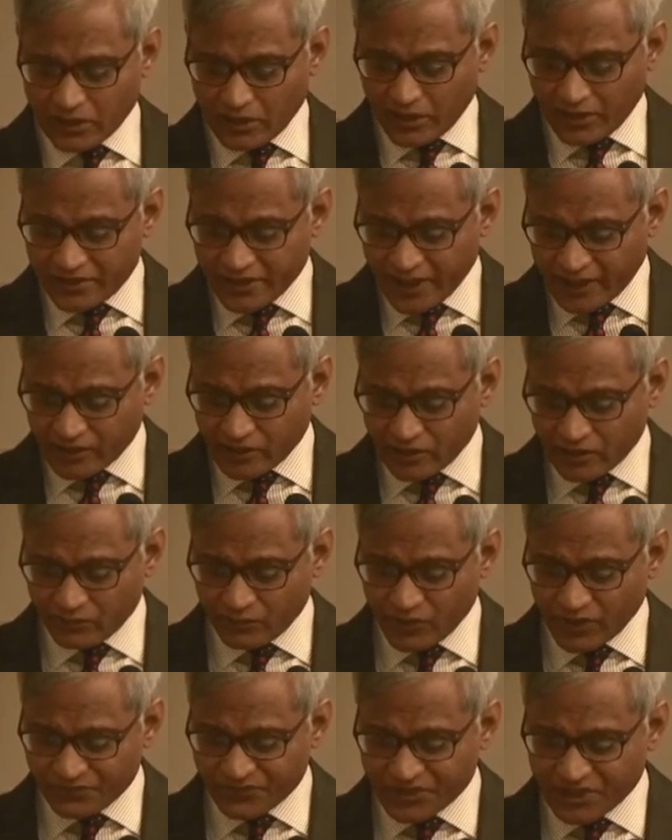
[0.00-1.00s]
Yet
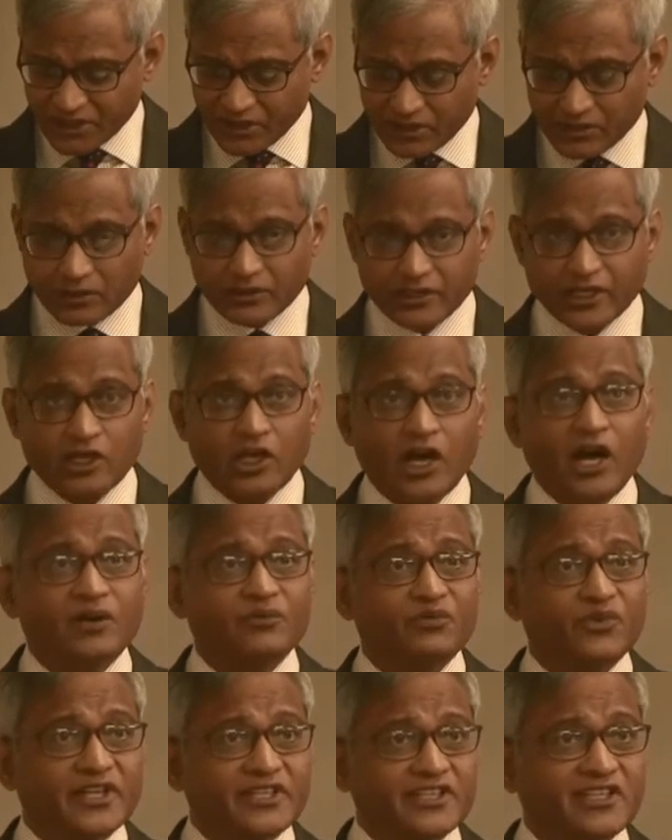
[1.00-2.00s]
we have seen the
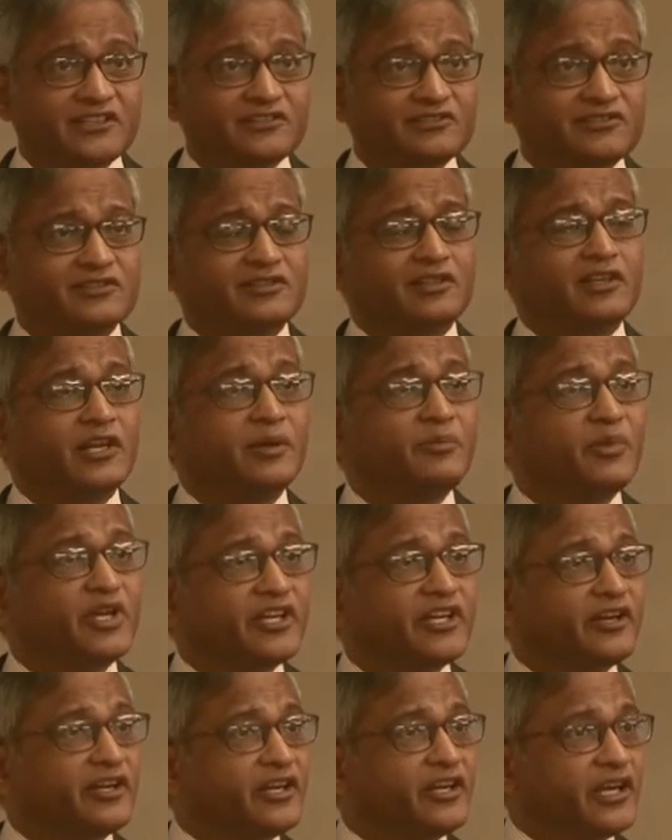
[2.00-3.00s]
conflict is
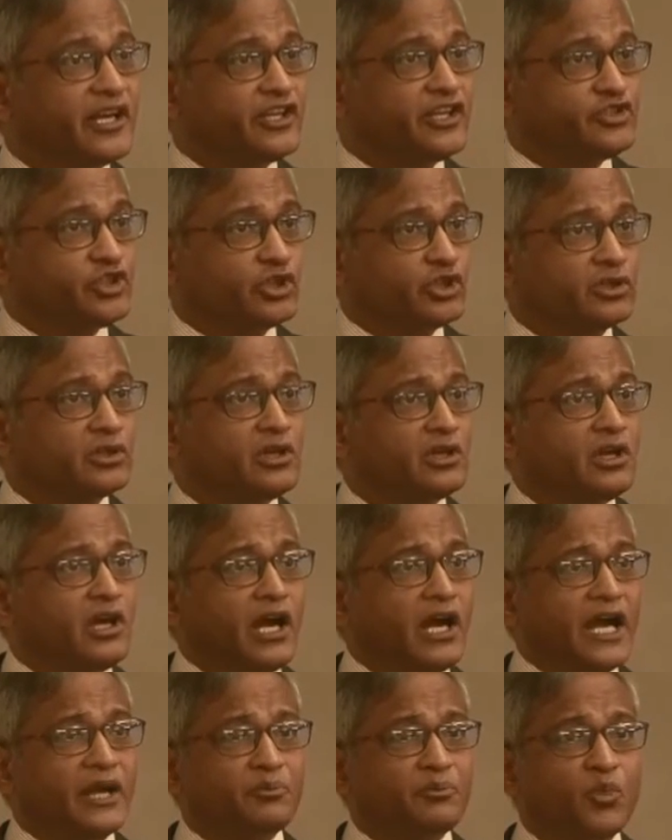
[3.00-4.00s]
limited in nature
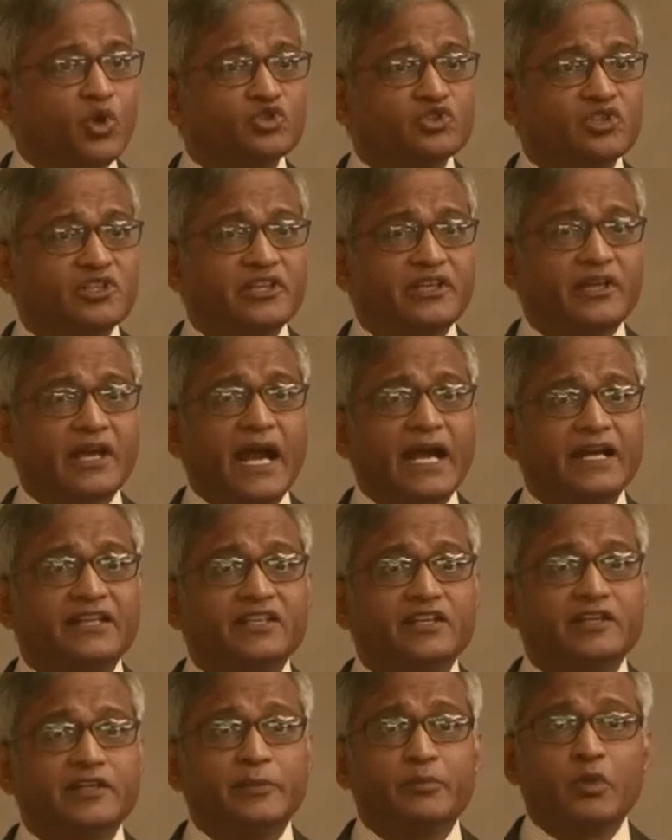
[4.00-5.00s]
and mostly at
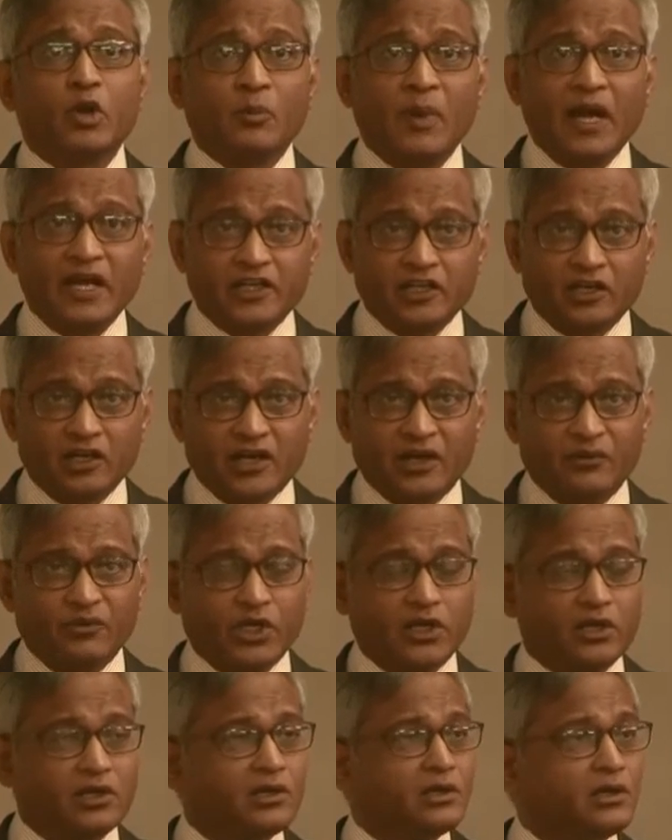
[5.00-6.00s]
the diplomatic level
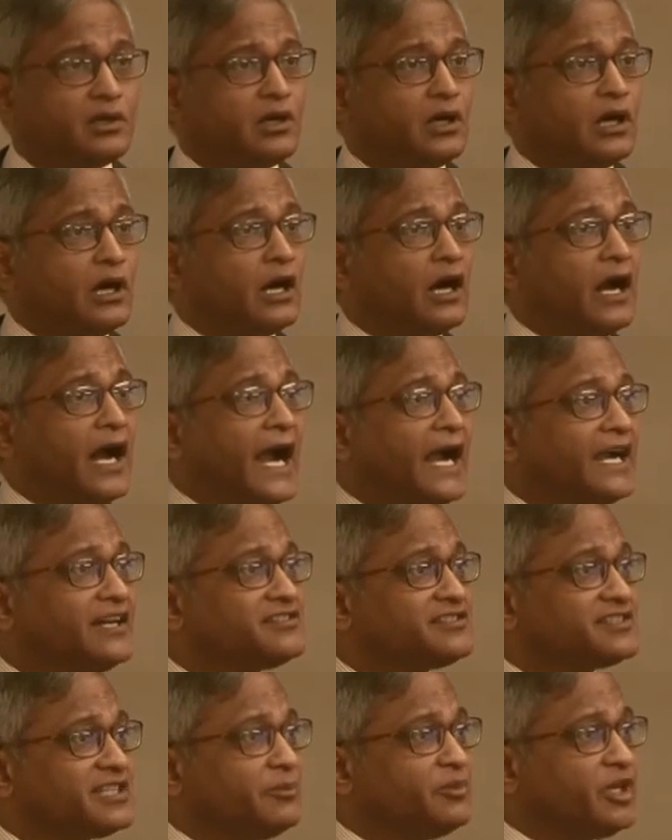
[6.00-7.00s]
uh, and
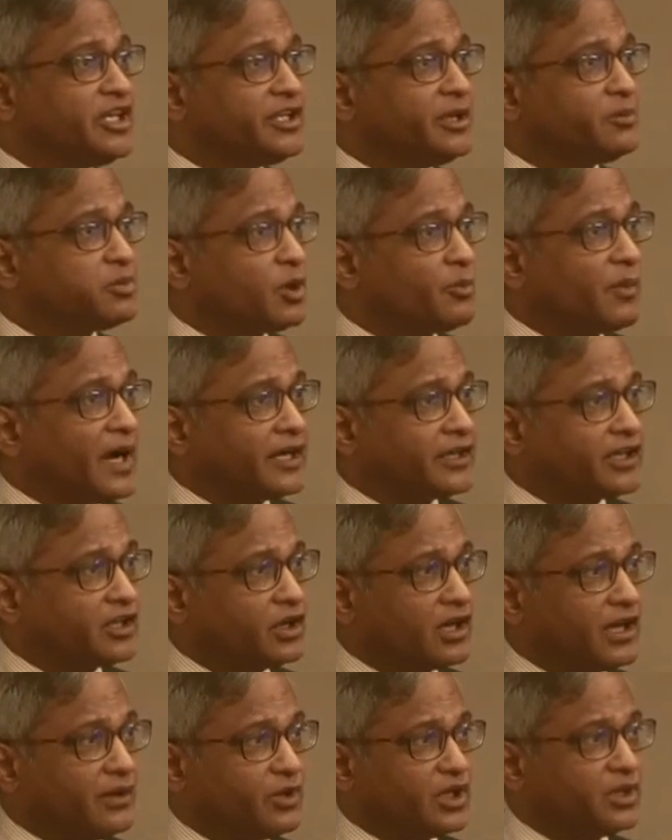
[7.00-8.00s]
semi-diplomatic
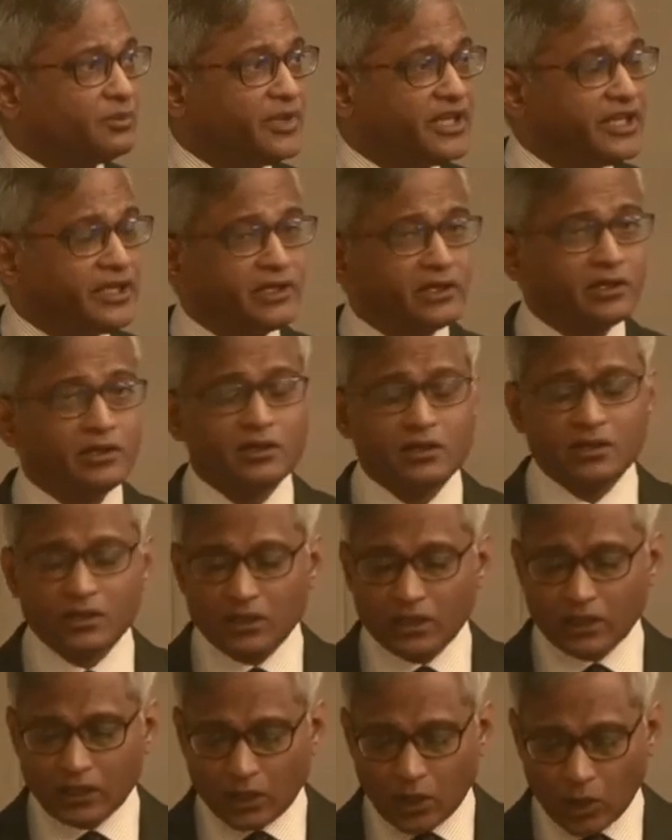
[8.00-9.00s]
level, meaning
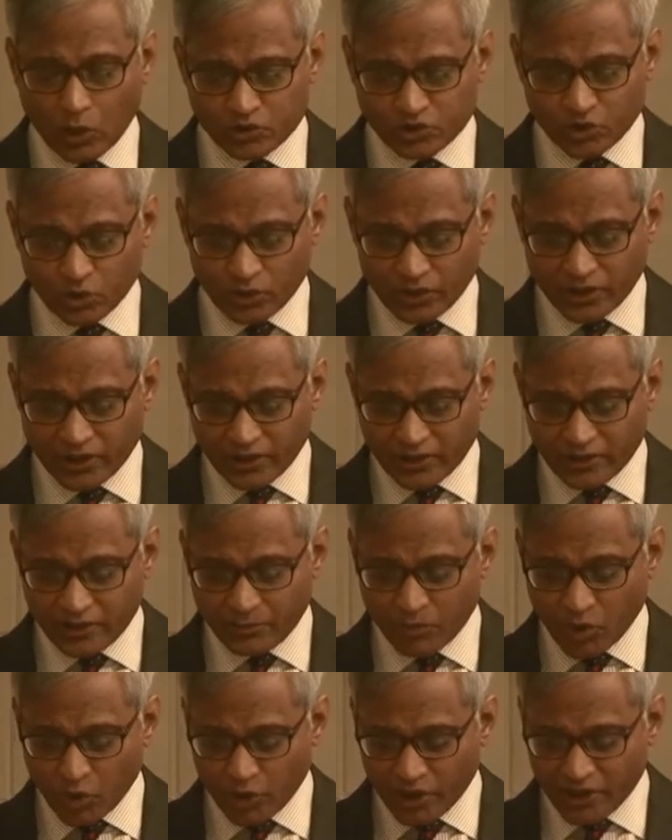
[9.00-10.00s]
uh, also at uh, the
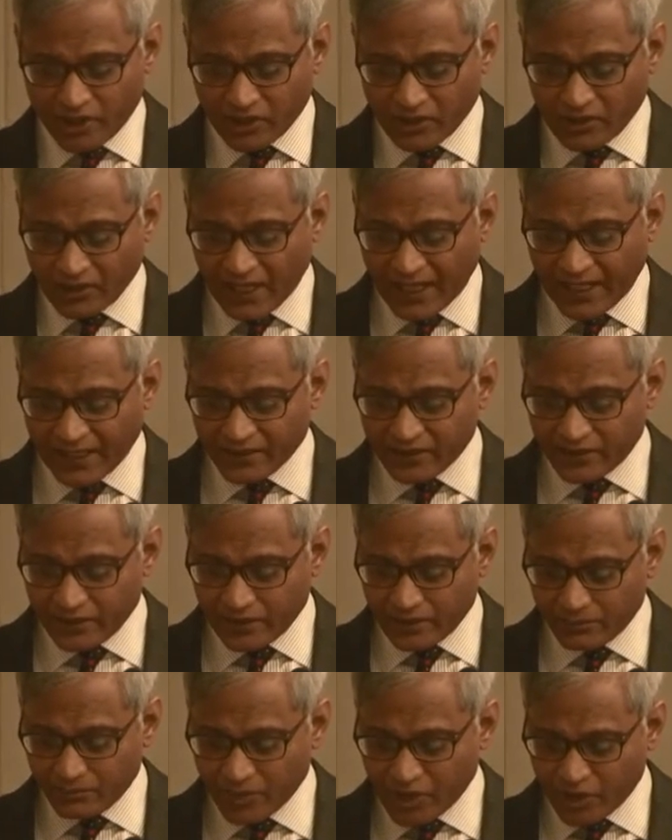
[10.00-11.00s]
political and
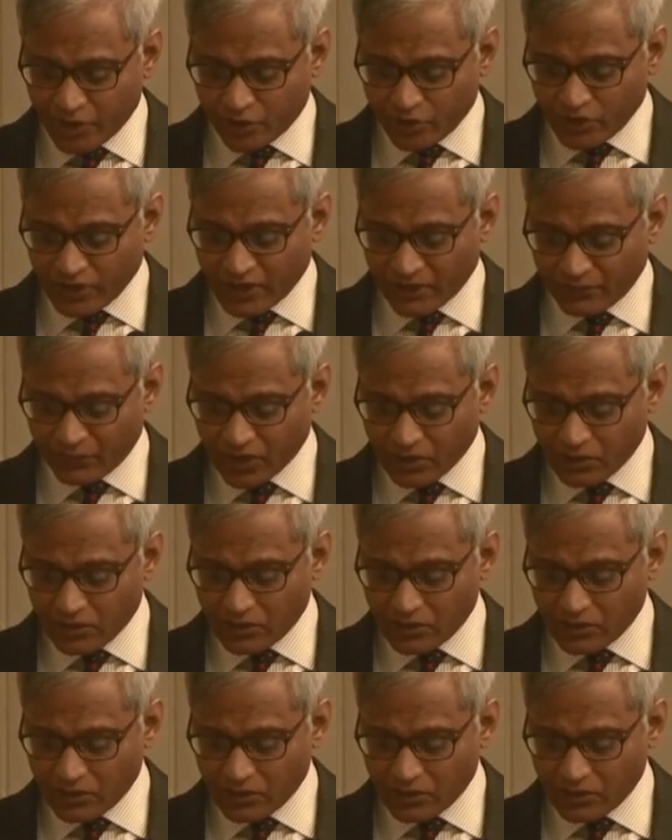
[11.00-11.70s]
the military level.